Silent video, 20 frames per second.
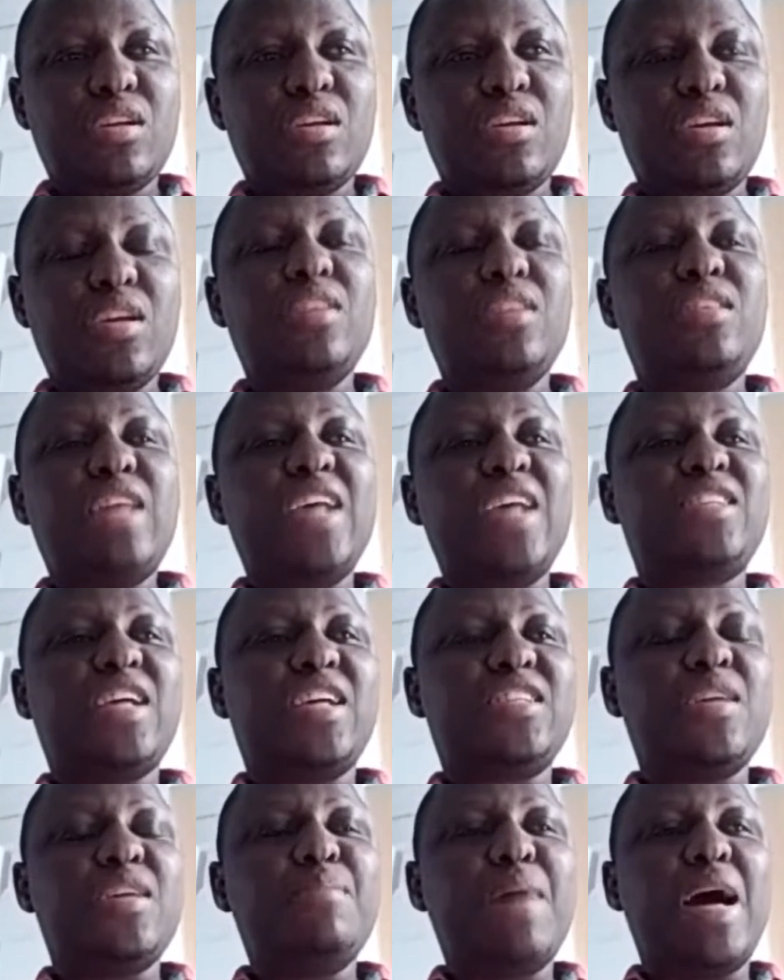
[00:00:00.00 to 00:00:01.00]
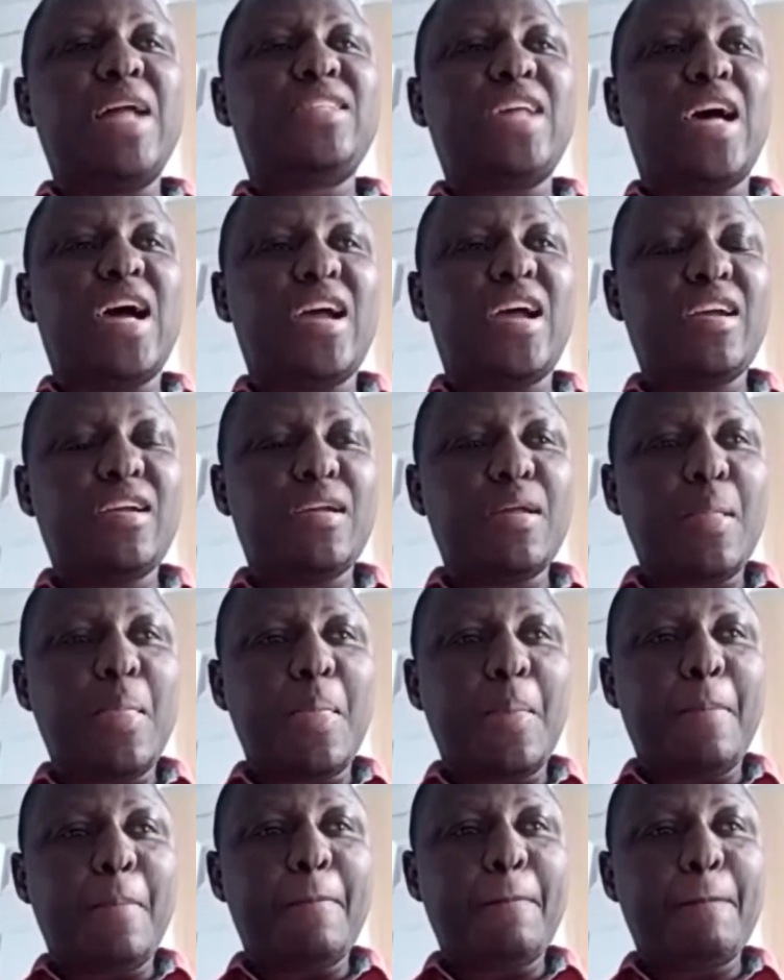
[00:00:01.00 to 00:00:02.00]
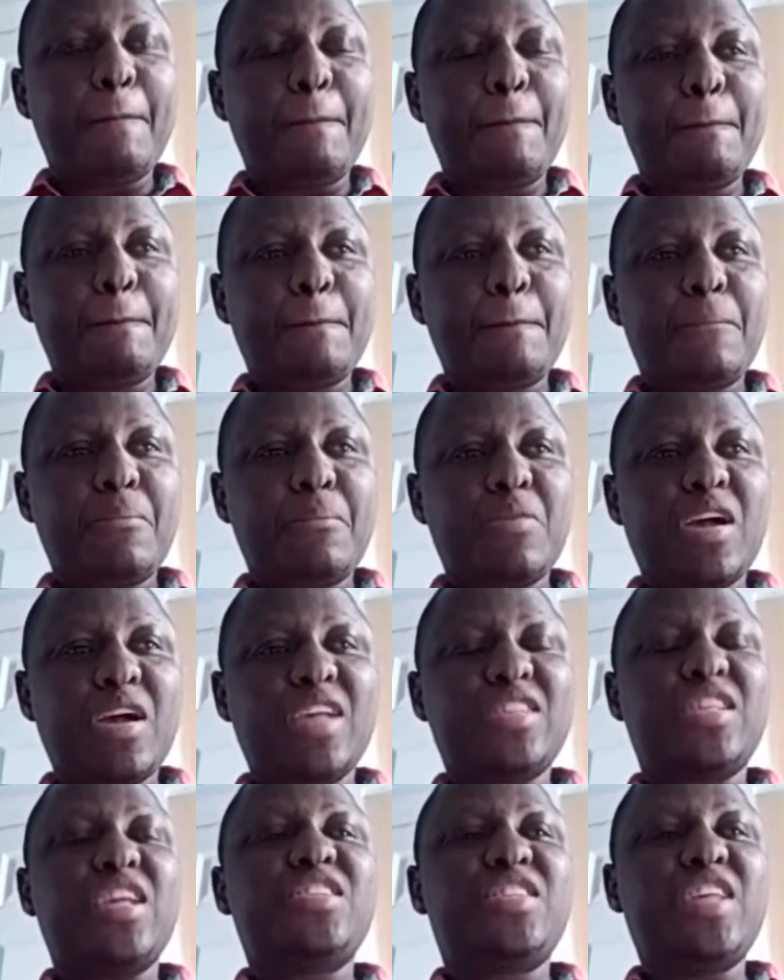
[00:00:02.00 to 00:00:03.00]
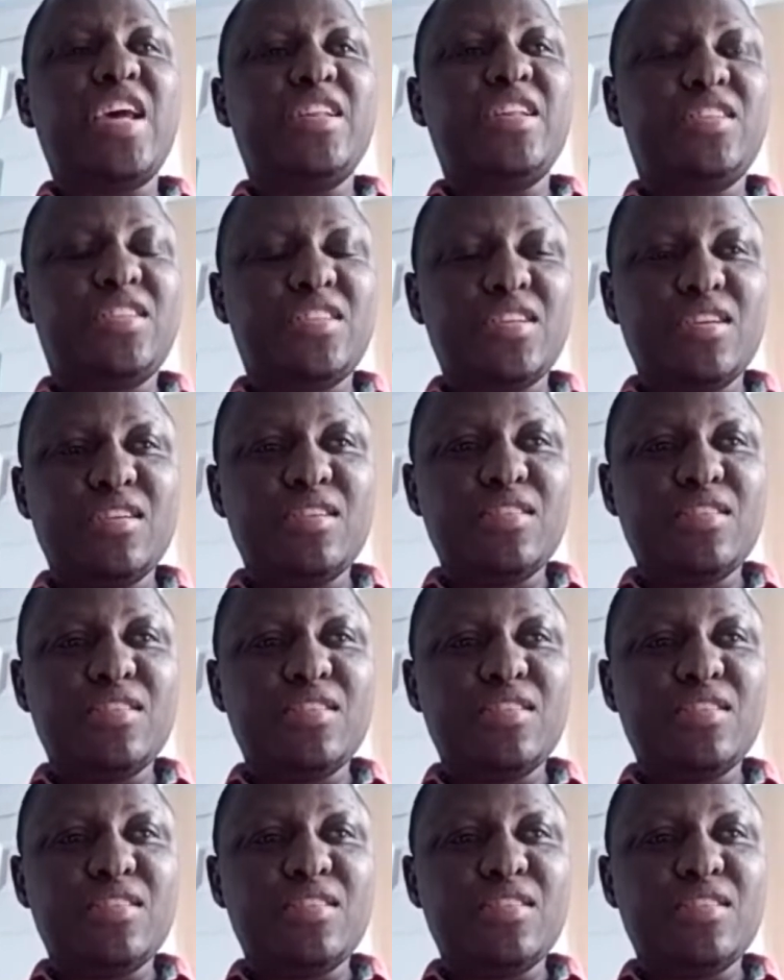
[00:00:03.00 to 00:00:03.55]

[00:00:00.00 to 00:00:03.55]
he dies as a martyr, as a saint.